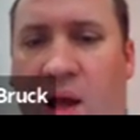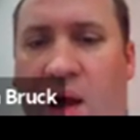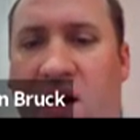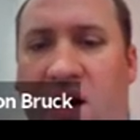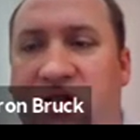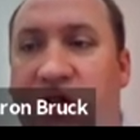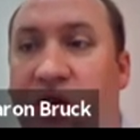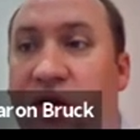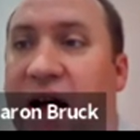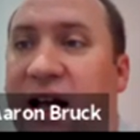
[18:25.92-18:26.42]

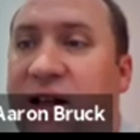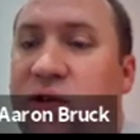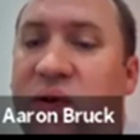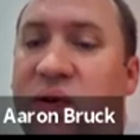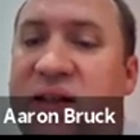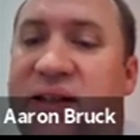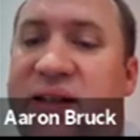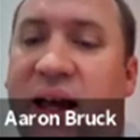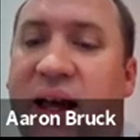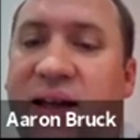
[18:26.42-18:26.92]
So that's
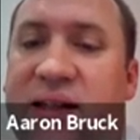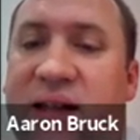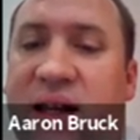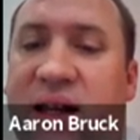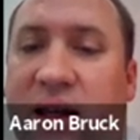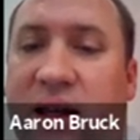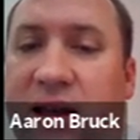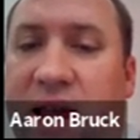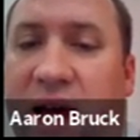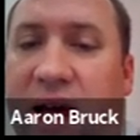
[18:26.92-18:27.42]
what
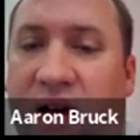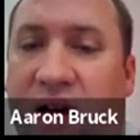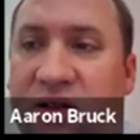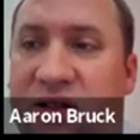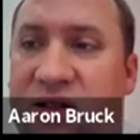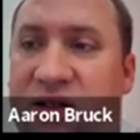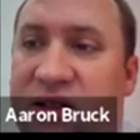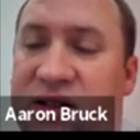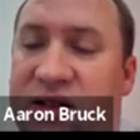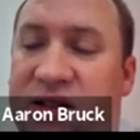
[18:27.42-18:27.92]
density
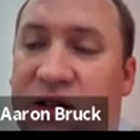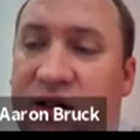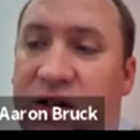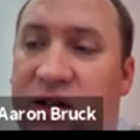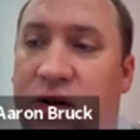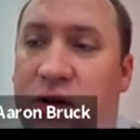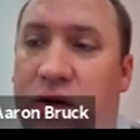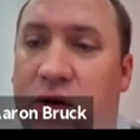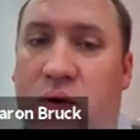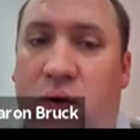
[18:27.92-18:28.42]
allows us to
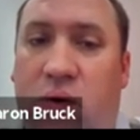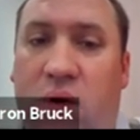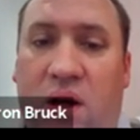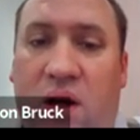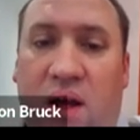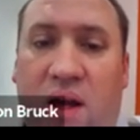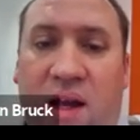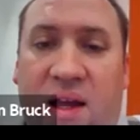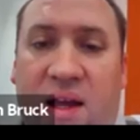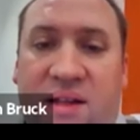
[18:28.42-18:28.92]
do,
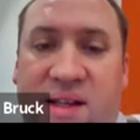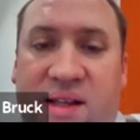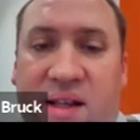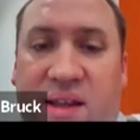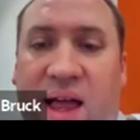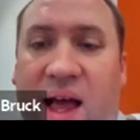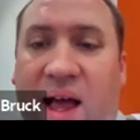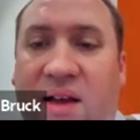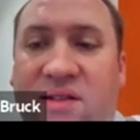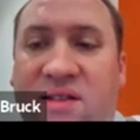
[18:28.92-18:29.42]
is it
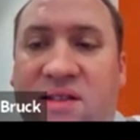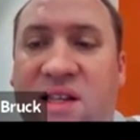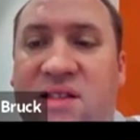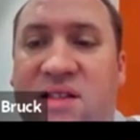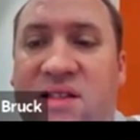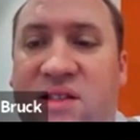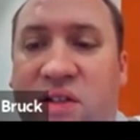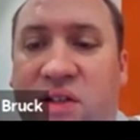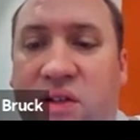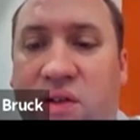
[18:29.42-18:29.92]
allows us
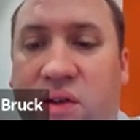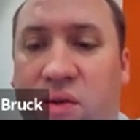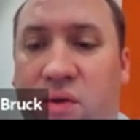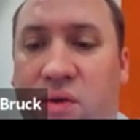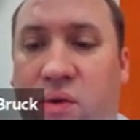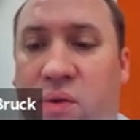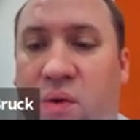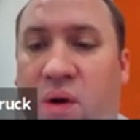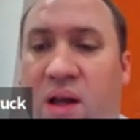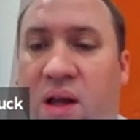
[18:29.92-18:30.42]

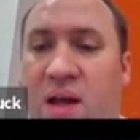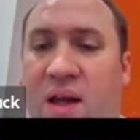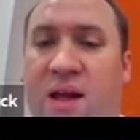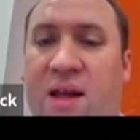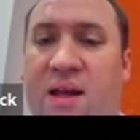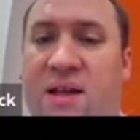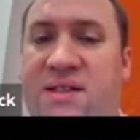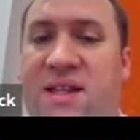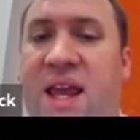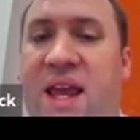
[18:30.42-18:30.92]
to
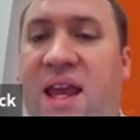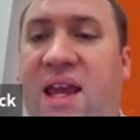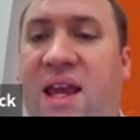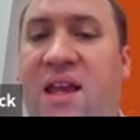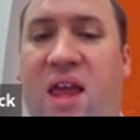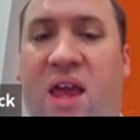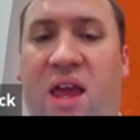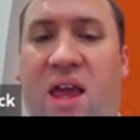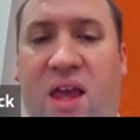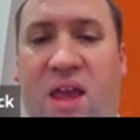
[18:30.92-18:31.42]

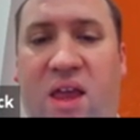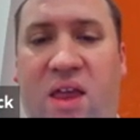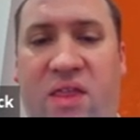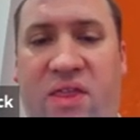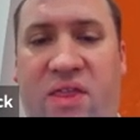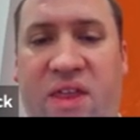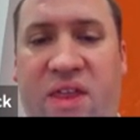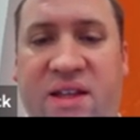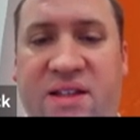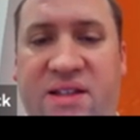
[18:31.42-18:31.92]
take
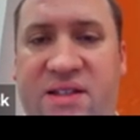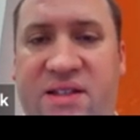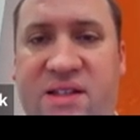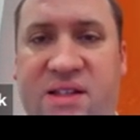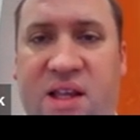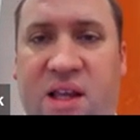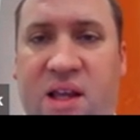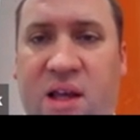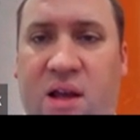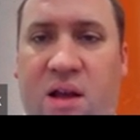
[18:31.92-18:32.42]

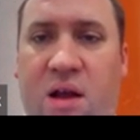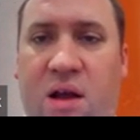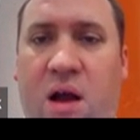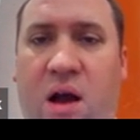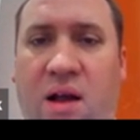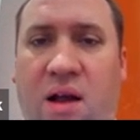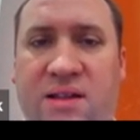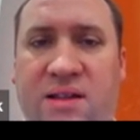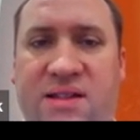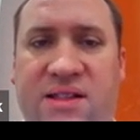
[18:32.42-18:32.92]
this
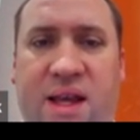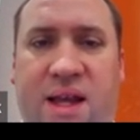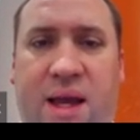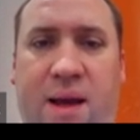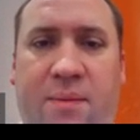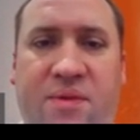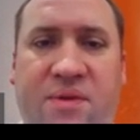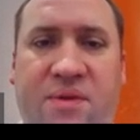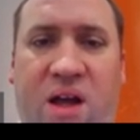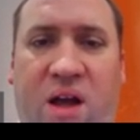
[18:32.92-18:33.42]

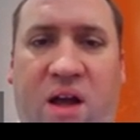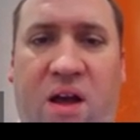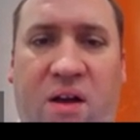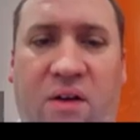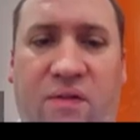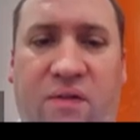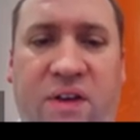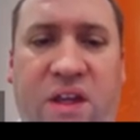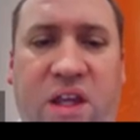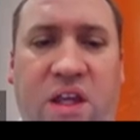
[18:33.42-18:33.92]
concept
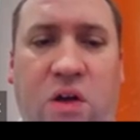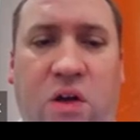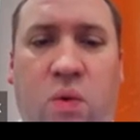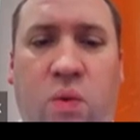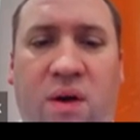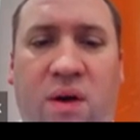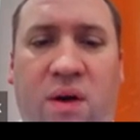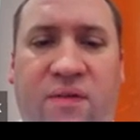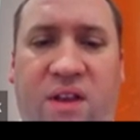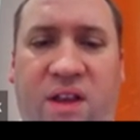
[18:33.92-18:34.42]
of
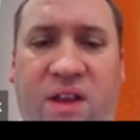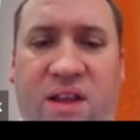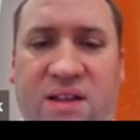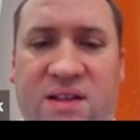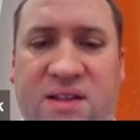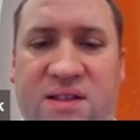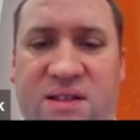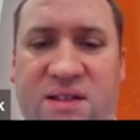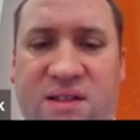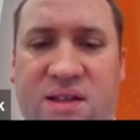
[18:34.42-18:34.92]

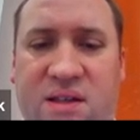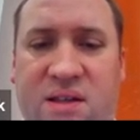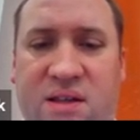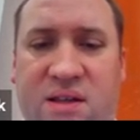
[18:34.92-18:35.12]
equivalence